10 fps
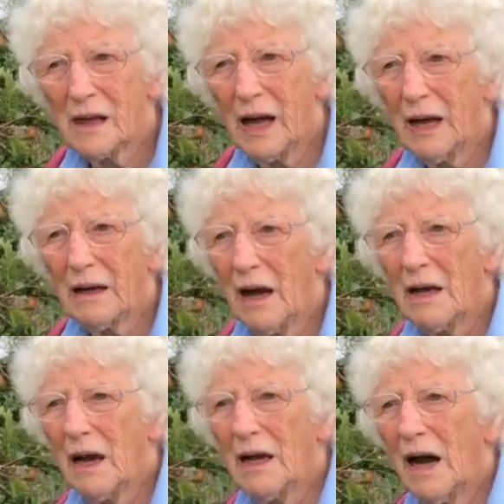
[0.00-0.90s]
I
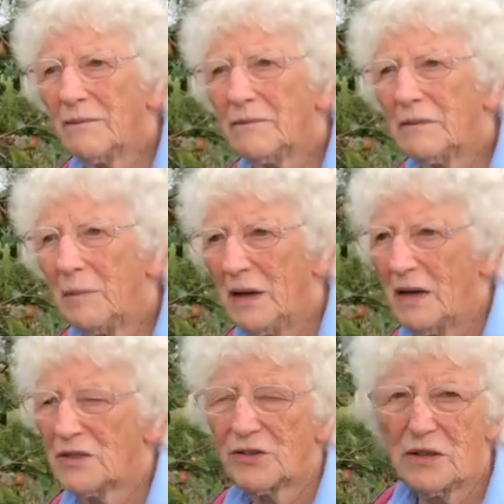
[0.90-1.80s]
haven't. I mean,
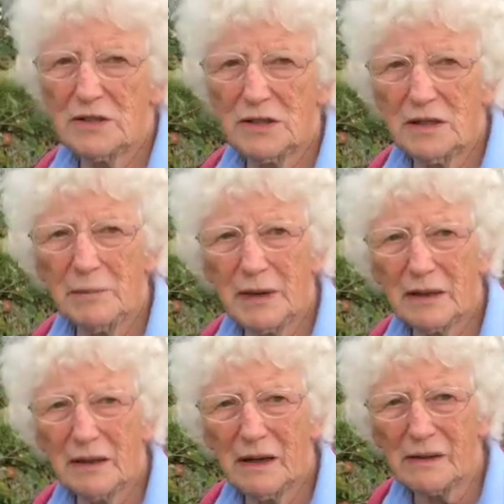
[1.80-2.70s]
that's 30 years back
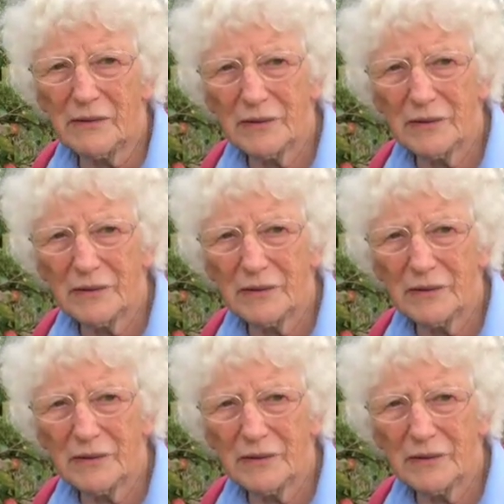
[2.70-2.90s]
now.